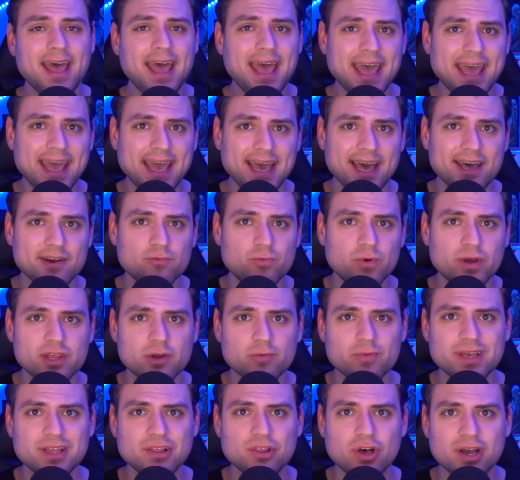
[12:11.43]
and whether
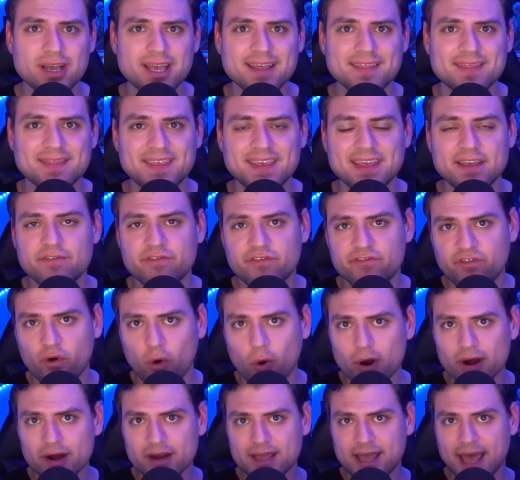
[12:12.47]
we look at the
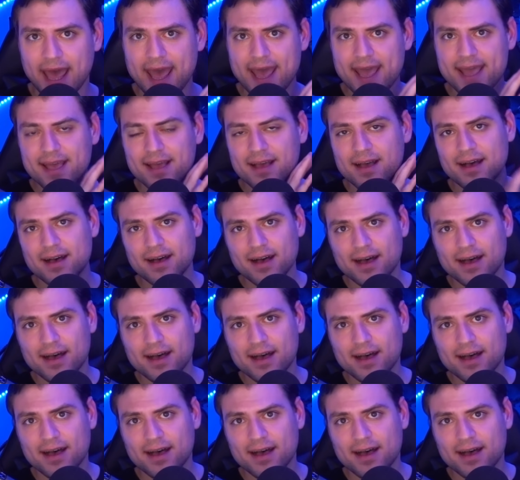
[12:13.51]
4K